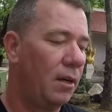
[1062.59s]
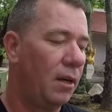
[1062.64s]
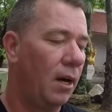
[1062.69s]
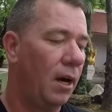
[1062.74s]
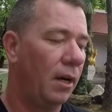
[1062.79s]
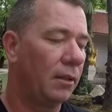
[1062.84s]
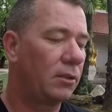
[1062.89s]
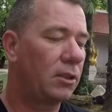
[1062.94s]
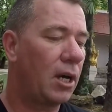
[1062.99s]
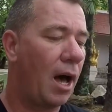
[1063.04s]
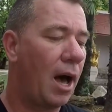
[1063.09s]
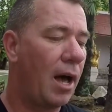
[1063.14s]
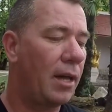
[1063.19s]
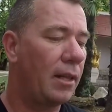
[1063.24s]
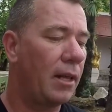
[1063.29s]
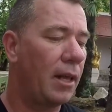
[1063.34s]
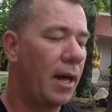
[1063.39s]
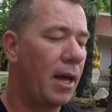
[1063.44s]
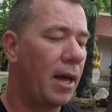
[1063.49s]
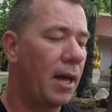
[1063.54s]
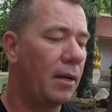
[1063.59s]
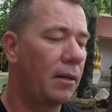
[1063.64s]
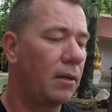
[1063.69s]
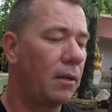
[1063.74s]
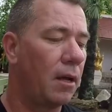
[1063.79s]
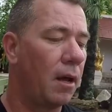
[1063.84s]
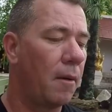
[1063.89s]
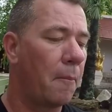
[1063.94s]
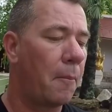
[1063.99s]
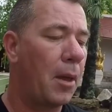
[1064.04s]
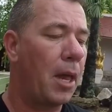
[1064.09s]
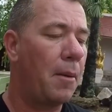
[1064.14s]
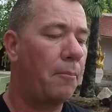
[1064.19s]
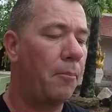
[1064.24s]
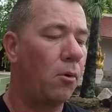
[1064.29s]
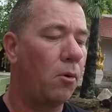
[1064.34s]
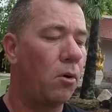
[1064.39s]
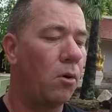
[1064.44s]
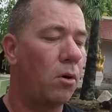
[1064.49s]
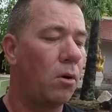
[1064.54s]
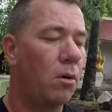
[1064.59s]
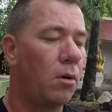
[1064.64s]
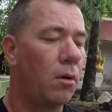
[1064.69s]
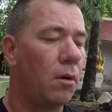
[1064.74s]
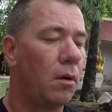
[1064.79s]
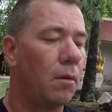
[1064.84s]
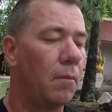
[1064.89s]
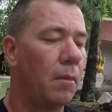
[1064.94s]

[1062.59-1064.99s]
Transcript: Thailand people,